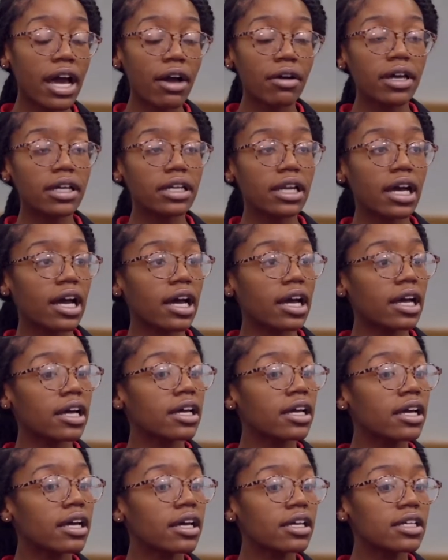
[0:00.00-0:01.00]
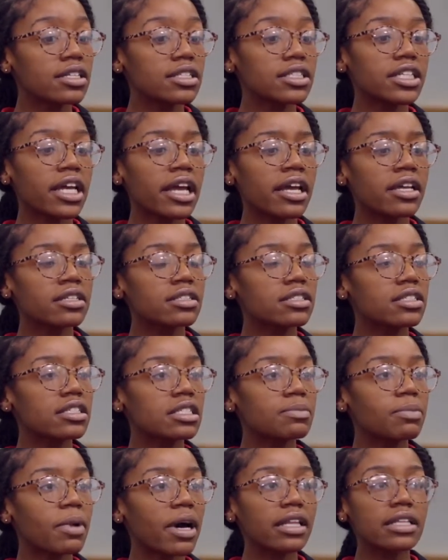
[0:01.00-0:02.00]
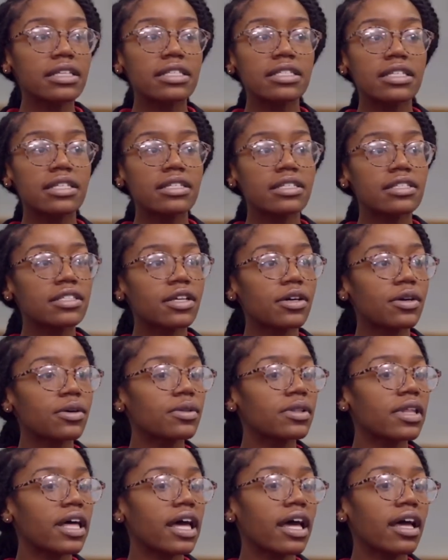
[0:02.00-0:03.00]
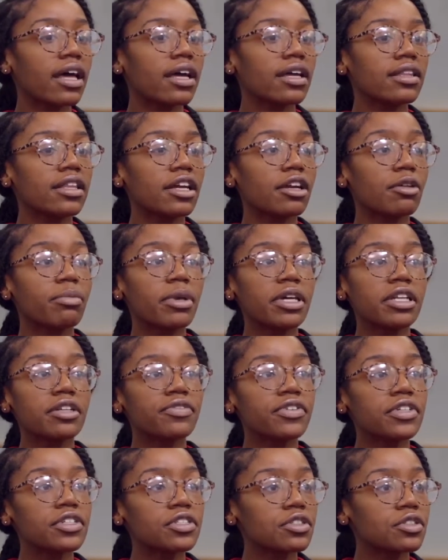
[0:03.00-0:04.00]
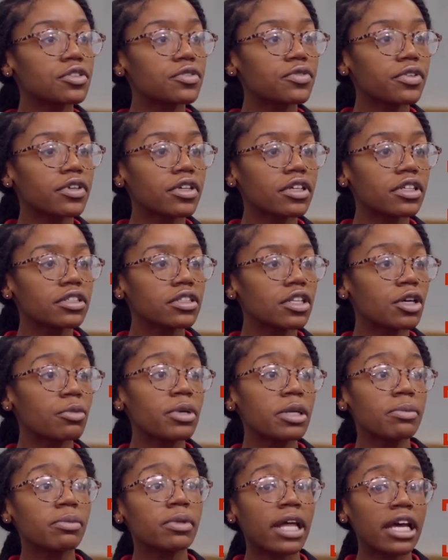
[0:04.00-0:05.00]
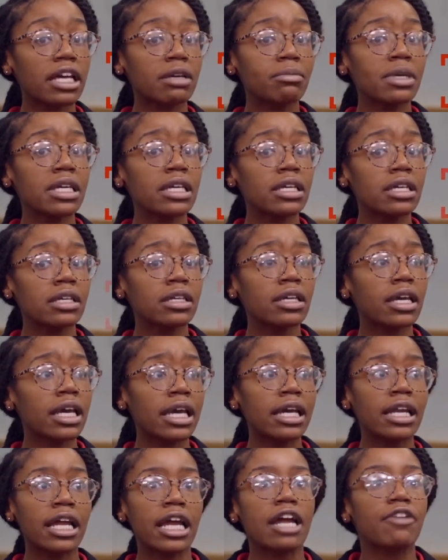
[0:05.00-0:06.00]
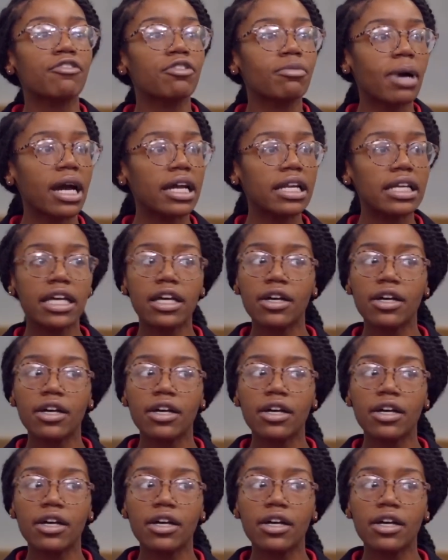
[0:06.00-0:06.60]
How can I change these policies so that they're beneficial for, you know, people like me and everybody